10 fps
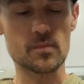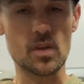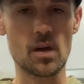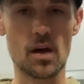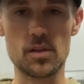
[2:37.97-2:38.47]

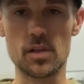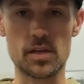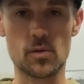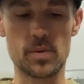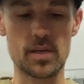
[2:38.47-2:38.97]
The
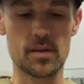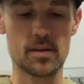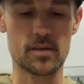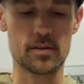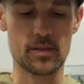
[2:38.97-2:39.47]
link
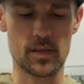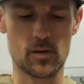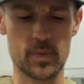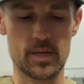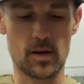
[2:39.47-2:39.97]

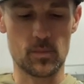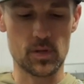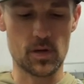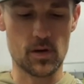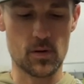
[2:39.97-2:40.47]
will be down
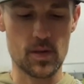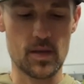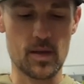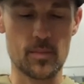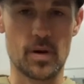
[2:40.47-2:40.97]
below.
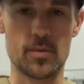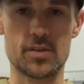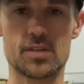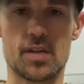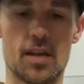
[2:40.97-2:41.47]
But I'm gonna
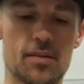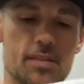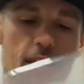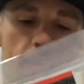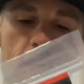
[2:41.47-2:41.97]
just kind of
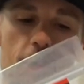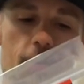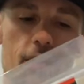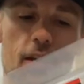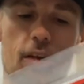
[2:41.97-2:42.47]
take it out
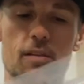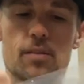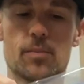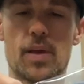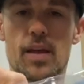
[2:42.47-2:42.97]
of
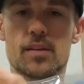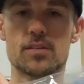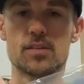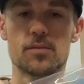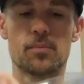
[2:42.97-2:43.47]
the
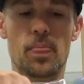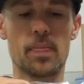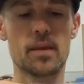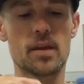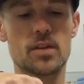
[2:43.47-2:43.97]
package
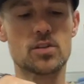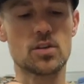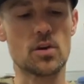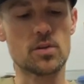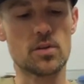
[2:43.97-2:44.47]
and
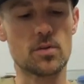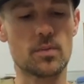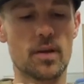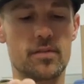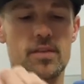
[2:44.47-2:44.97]
show you
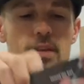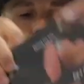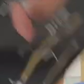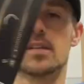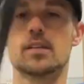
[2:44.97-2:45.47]
everything
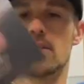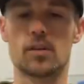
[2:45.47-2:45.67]
that's in here.